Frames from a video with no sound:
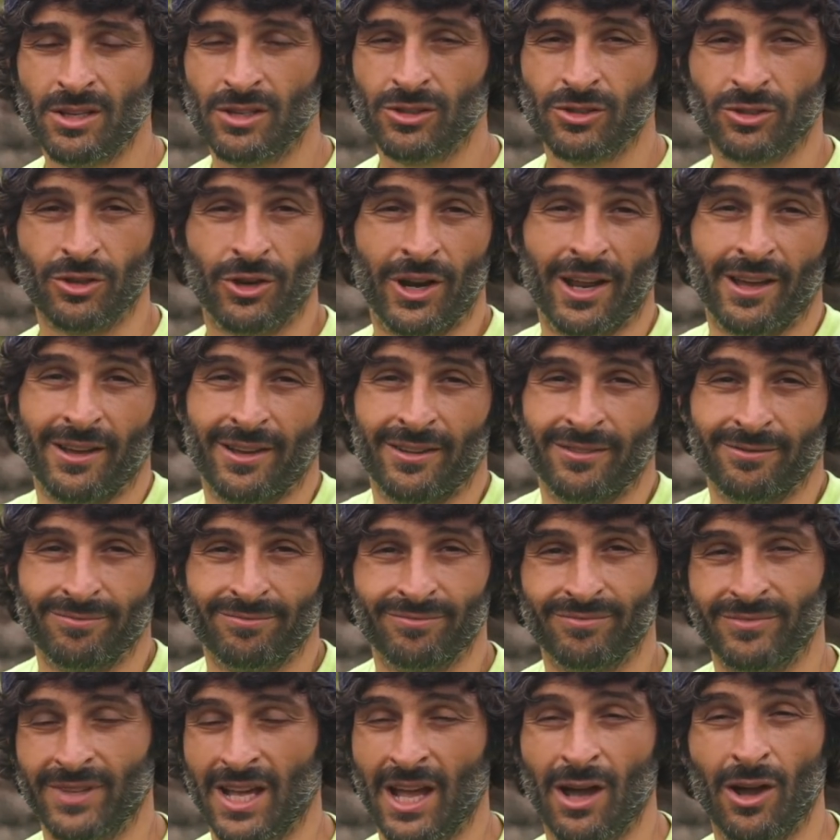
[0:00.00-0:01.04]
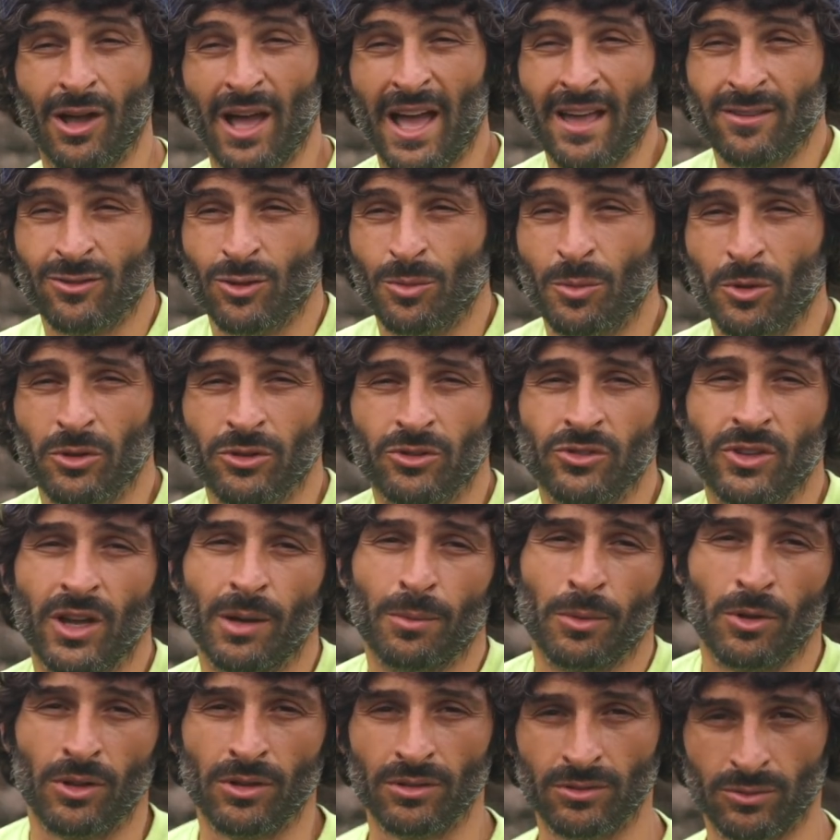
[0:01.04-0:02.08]
So now it has almost
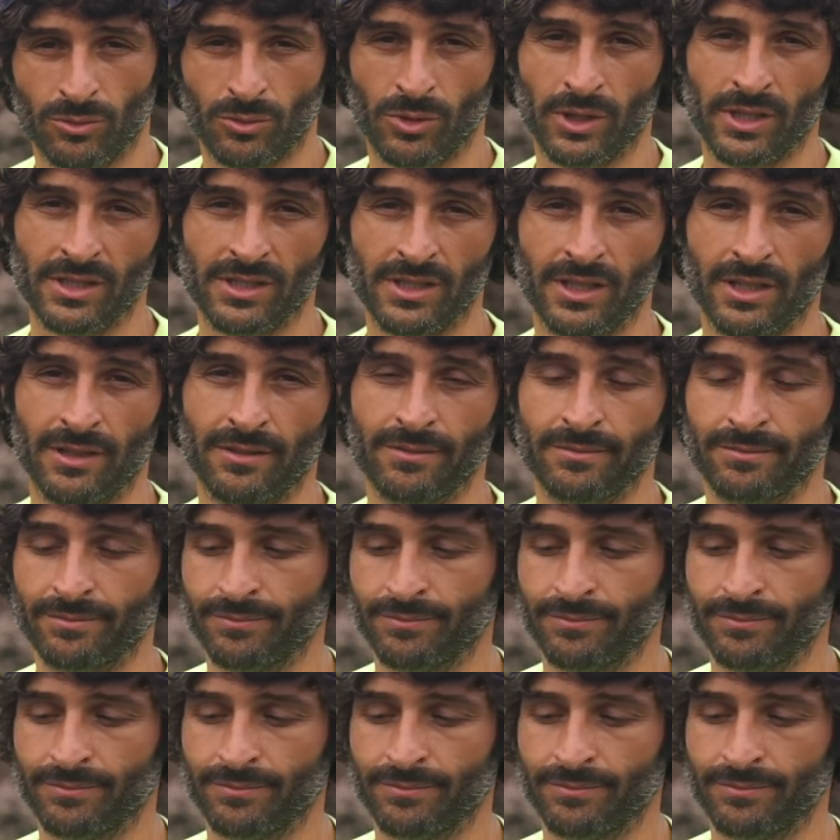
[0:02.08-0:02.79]
double what it did.